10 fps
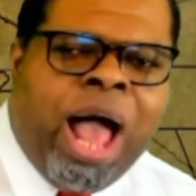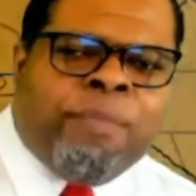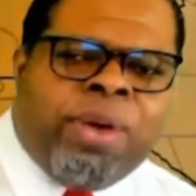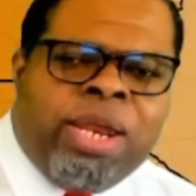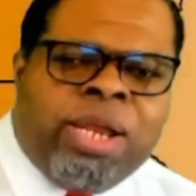
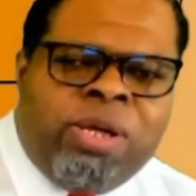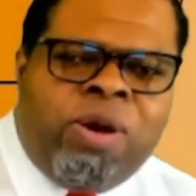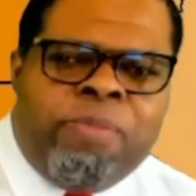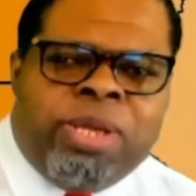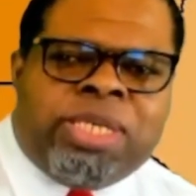I'm getting a
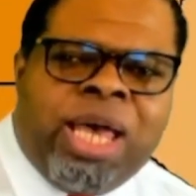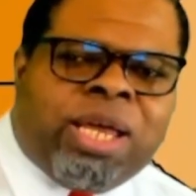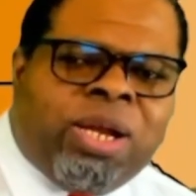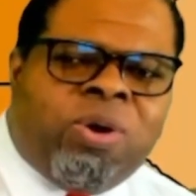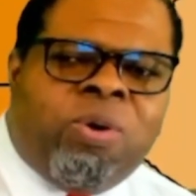little bit
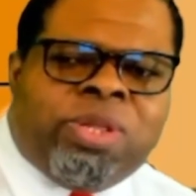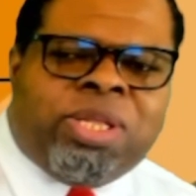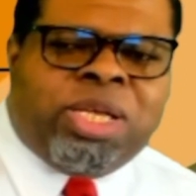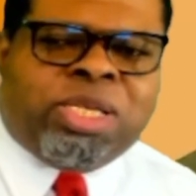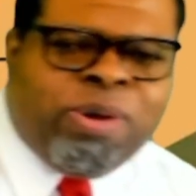technical with
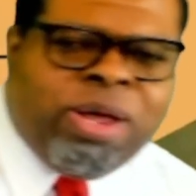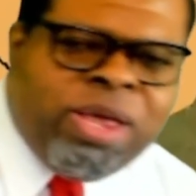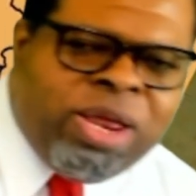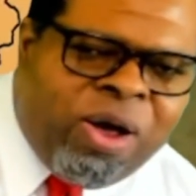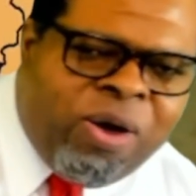this, but
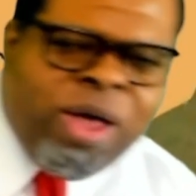you know,